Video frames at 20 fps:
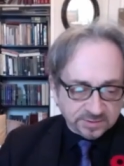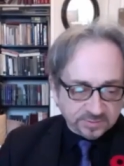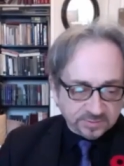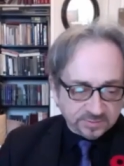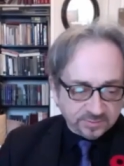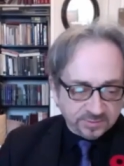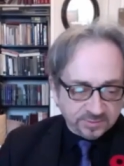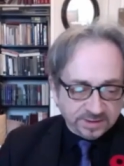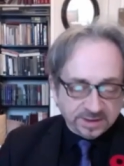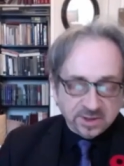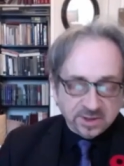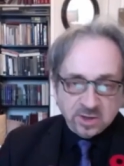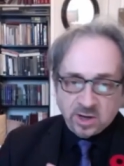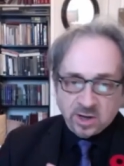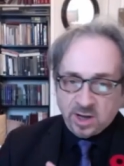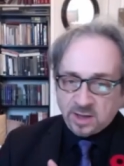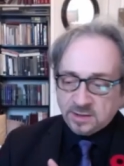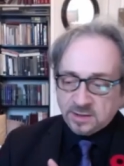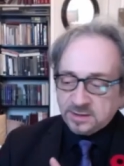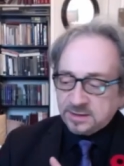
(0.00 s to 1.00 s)
we can
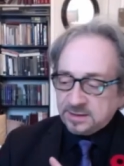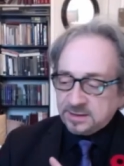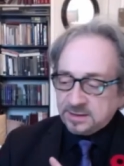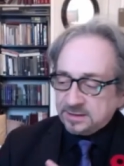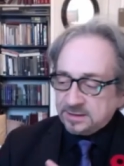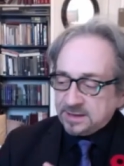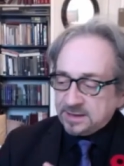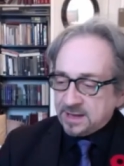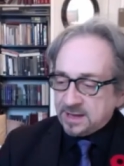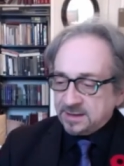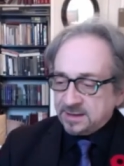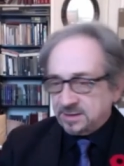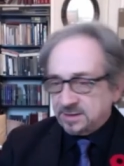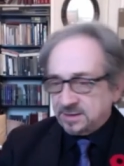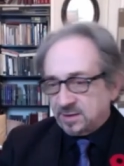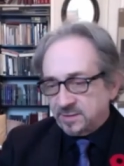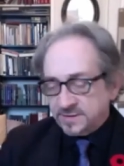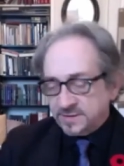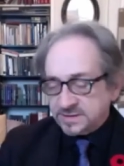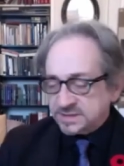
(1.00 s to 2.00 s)
call in, in Canada and
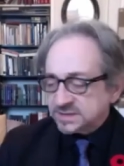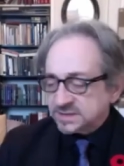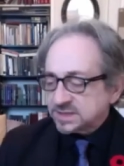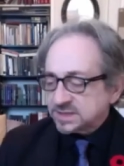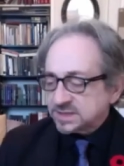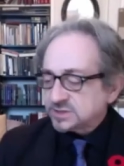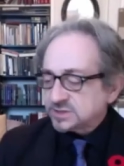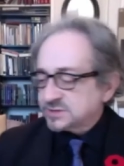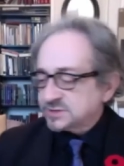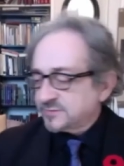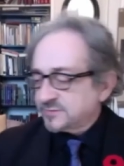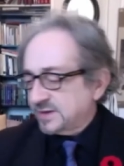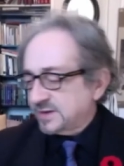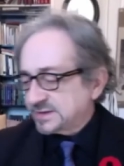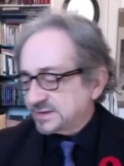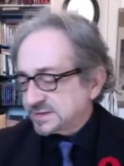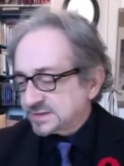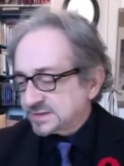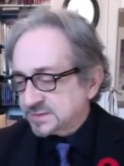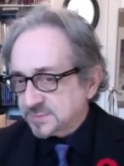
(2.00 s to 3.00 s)
all these discussions of
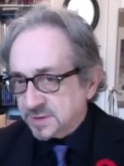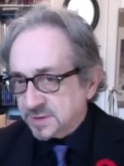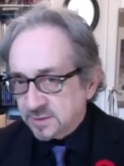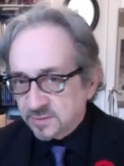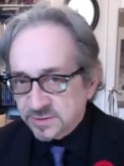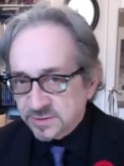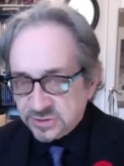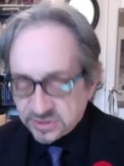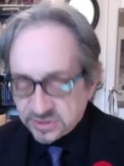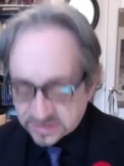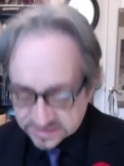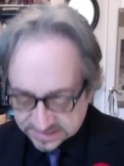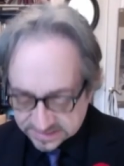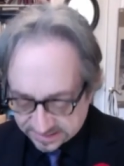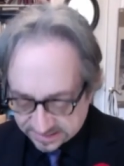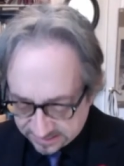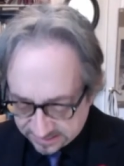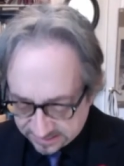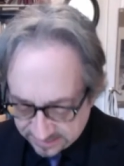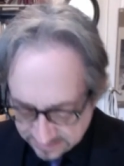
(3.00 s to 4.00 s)
racism, the original
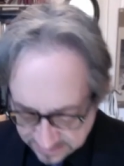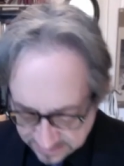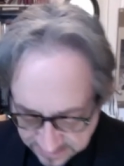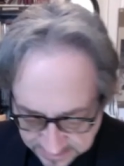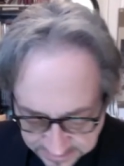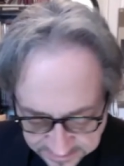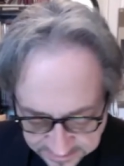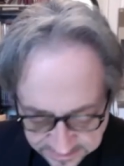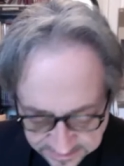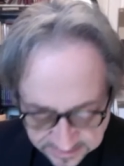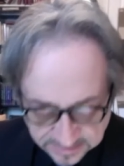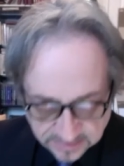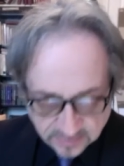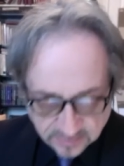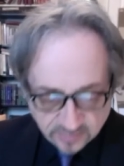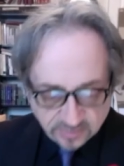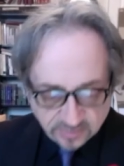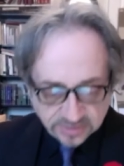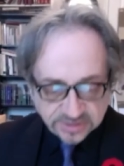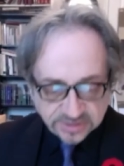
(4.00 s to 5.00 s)
sin,
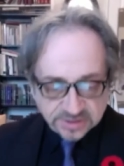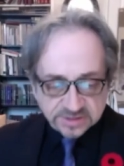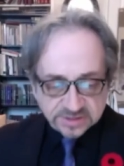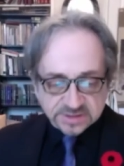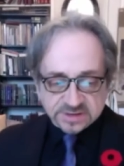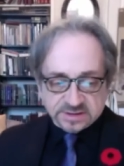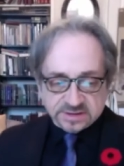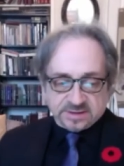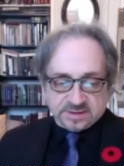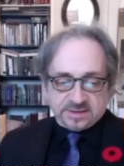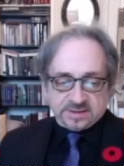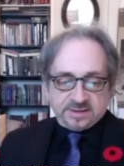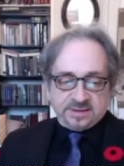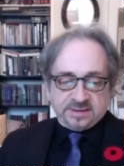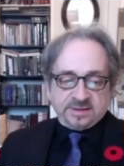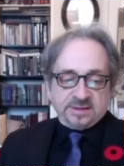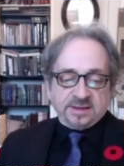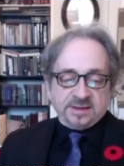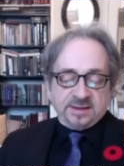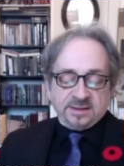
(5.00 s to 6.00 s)
which is the,
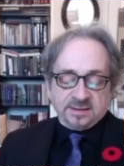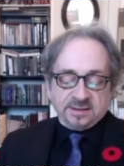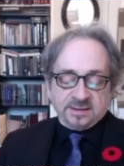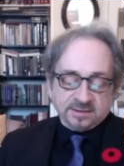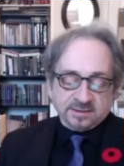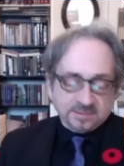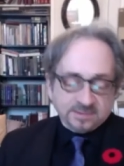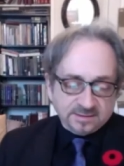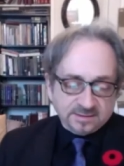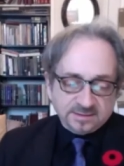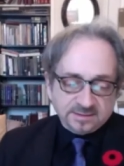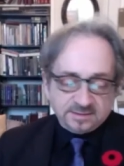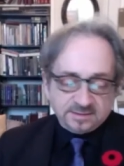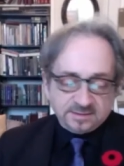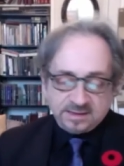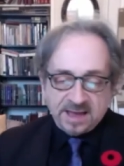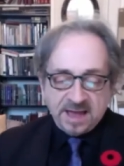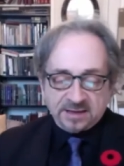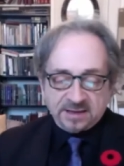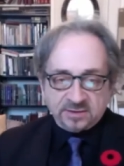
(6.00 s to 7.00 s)
the, the
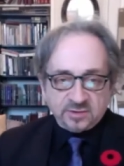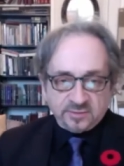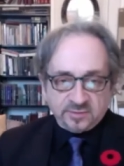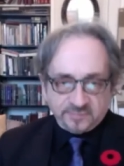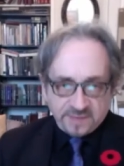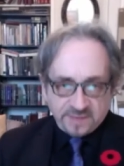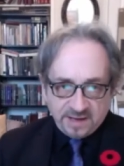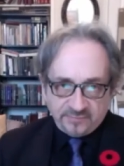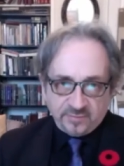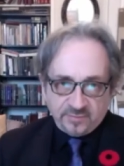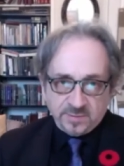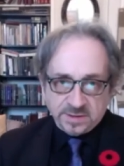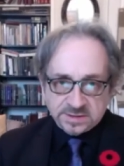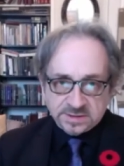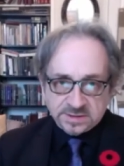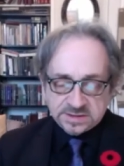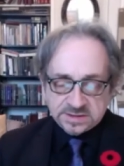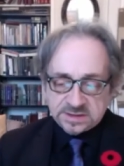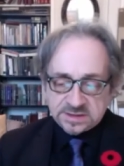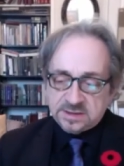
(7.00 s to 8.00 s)
attitude of
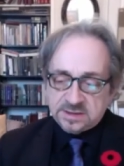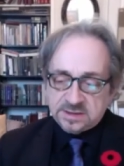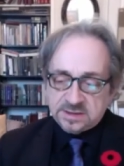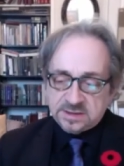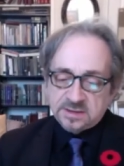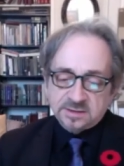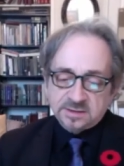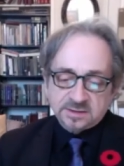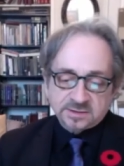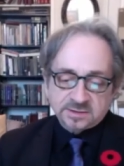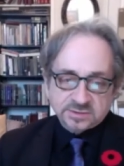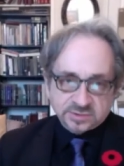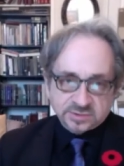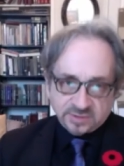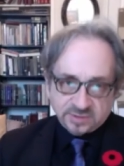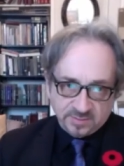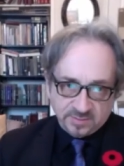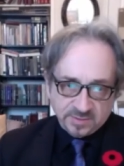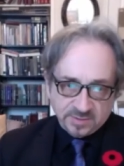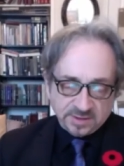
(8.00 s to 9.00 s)
governments, the
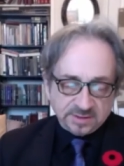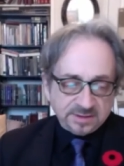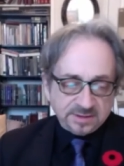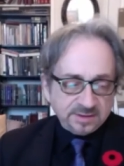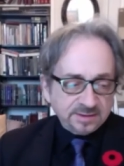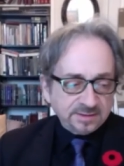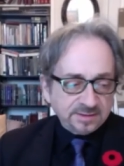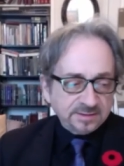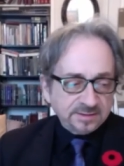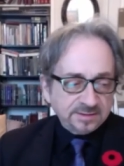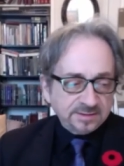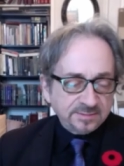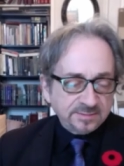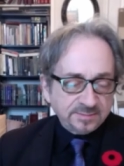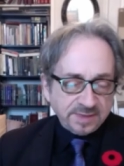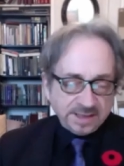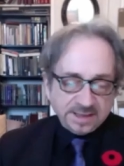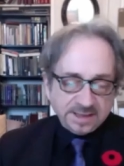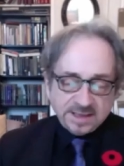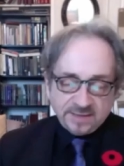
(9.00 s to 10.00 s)
treatment by
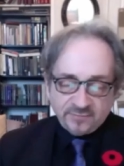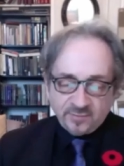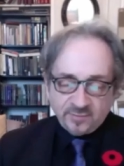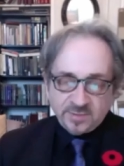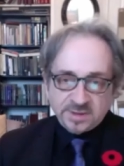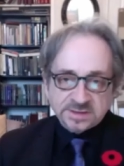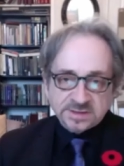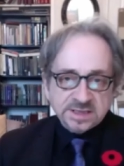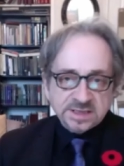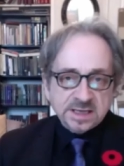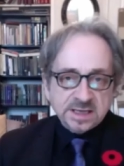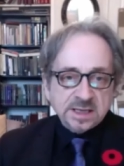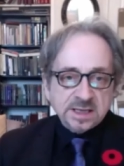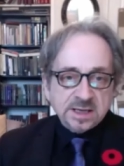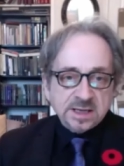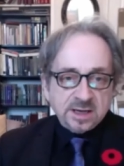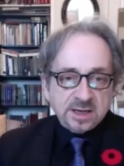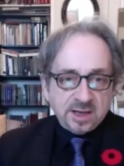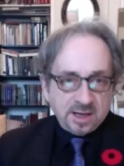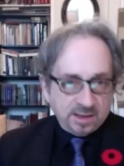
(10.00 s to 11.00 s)
governments
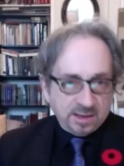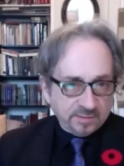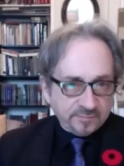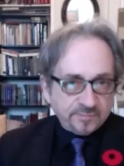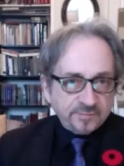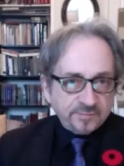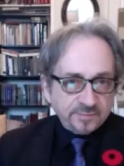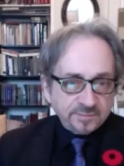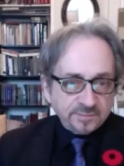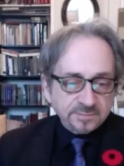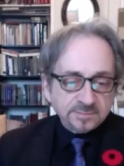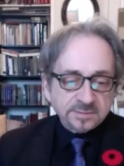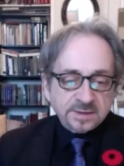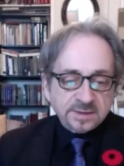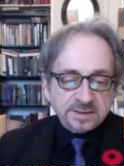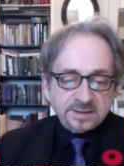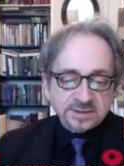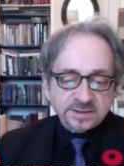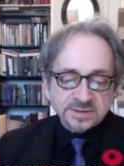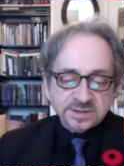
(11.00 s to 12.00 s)
of
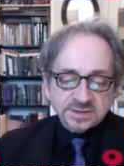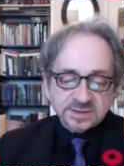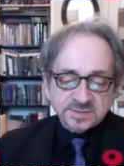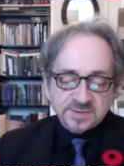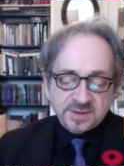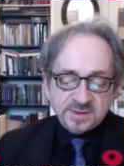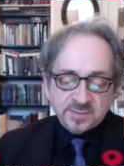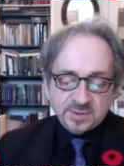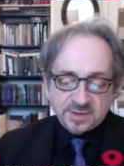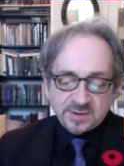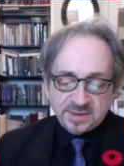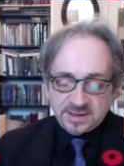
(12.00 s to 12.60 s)
indigenous people.